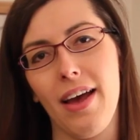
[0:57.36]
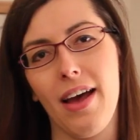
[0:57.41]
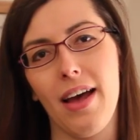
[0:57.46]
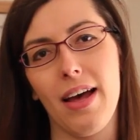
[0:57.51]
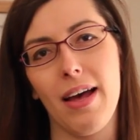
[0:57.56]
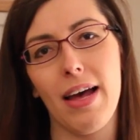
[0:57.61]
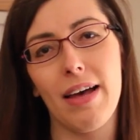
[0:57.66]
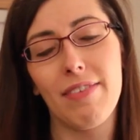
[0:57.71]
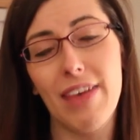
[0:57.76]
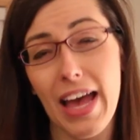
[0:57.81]

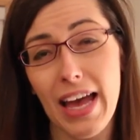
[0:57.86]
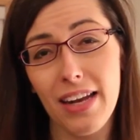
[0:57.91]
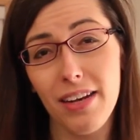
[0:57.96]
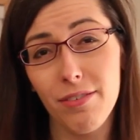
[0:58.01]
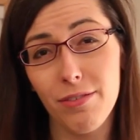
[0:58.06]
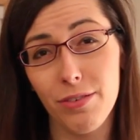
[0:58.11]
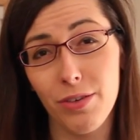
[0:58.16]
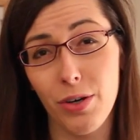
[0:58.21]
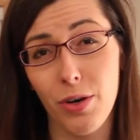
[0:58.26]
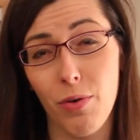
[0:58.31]
uh, I've had
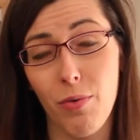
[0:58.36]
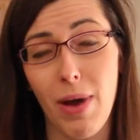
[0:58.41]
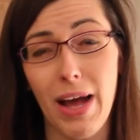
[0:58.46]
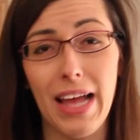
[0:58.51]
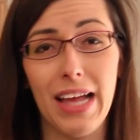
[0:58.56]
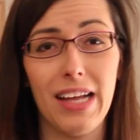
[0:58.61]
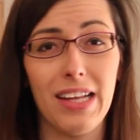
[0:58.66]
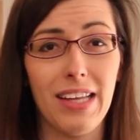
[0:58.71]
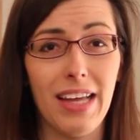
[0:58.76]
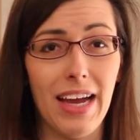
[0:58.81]
it for a
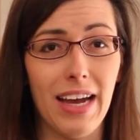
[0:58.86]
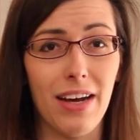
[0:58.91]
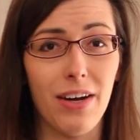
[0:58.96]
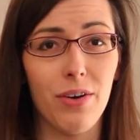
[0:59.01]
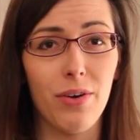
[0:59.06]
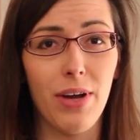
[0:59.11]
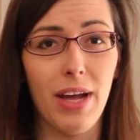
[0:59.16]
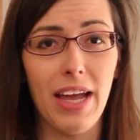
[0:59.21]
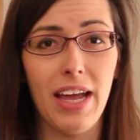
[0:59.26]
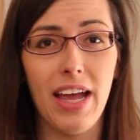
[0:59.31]
while
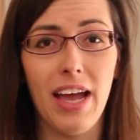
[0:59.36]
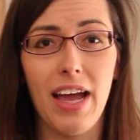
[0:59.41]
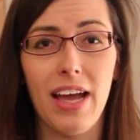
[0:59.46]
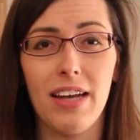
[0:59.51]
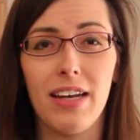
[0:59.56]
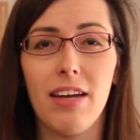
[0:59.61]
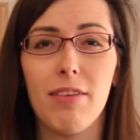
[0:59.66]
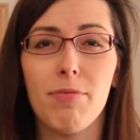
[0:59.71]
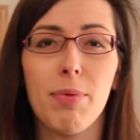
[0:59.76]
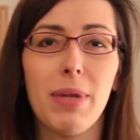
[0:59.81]
now, and I've